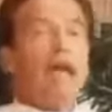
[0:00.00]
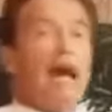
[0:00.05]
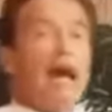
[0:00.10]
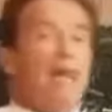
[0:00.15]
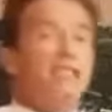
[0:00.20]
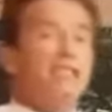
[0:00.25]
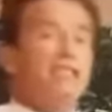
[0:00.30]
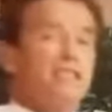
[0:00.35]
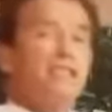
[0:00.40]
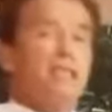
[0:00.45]
I
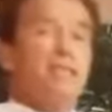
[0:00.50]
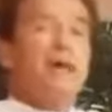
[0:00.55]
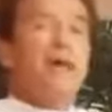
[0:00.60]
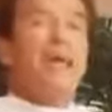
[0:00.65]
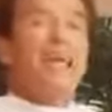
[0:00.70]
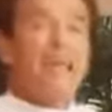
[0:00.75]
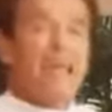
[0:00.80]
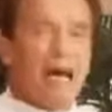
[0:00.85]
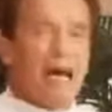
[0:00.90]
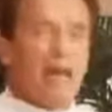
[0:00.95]
sleep
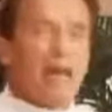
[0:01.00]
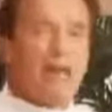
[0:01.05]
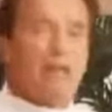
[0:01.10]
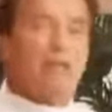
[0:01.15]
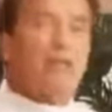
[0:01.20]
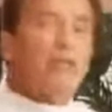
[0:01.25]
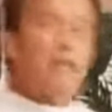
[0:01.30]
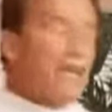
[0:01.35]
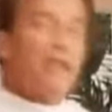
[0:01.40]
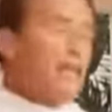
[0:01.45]
8 hours
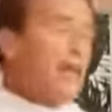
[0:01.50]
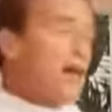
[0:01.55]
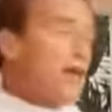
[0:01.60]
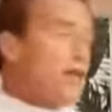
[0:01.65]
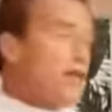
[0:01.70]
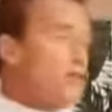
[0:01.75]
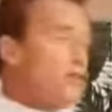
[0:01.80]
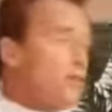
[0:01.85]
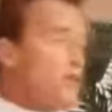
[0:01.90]
or 9 hours.